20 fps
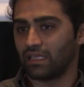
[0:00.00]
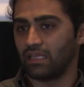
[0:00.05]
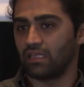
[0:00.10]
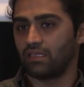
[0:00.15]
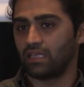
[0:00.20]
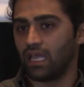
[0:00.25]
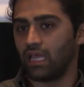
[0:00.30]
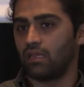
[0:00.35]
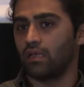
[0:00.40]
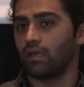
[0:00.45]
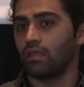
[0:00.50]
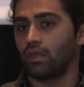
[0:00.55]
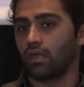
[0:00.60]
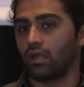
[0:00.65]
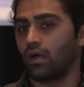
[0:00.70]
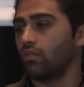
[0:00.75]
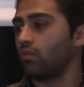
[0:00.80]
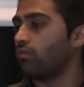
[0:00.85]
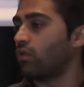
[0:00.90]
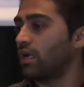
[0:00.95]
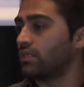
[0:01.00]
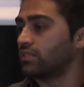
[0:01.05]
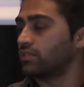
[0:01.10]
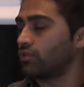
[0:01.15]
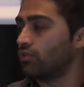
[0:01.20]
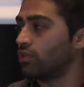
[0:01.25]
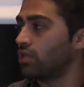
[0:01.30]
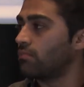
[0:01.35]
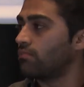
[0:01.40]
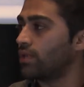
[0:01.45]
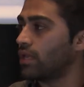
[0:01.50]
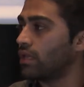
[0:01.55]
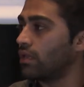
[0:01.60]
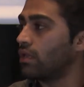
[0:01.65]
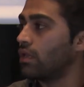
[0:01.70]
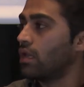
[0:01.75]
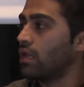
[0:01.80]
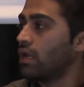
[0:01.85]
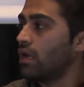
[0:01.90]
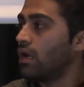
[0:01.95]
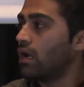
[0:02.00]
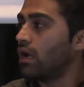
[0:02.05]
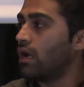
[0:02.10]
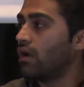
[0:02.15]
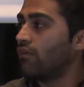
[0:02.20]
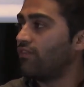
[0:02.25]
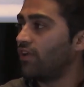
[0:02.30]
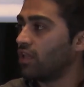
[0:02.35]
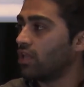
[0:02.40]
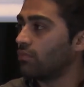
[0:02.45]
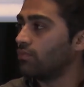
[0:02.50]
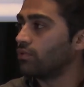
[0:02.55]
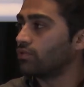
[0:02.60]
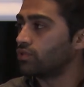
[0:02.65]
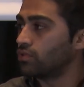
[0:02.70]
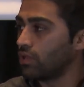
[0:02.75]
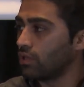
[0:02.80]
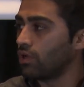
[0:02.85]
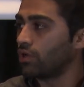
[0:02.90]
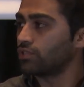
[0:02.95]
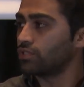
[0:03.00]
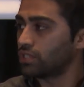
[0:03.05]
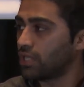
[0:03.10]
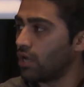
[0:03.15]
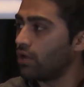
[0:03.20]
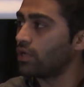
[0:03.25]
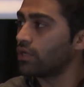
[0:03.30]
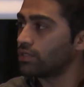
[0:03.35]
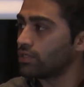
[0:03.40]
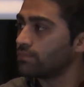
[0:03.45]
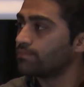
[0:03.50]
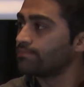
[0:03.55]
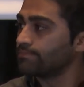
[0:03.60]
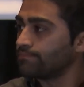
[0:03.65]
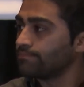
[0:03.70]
the data that otherwise has only been available to the largest carriers.